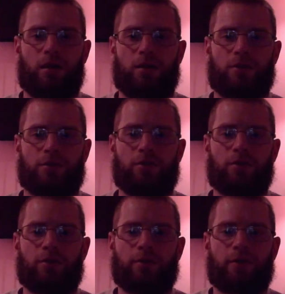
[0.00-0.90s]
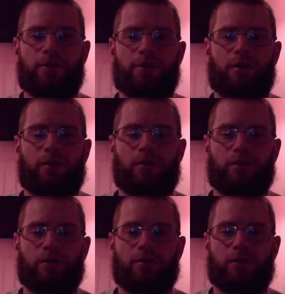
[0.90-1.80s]
So the first
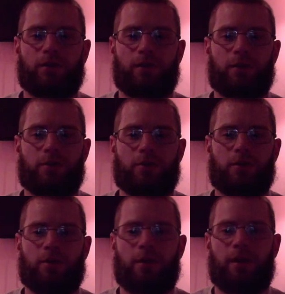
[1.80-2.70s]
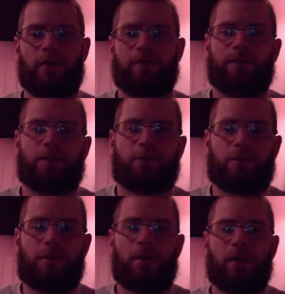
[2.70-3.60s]
article I'm going to talk about, it's from
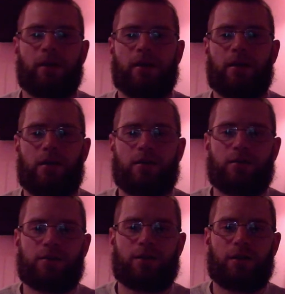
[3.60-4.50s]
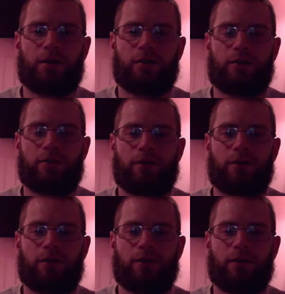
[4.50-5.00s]
the American College of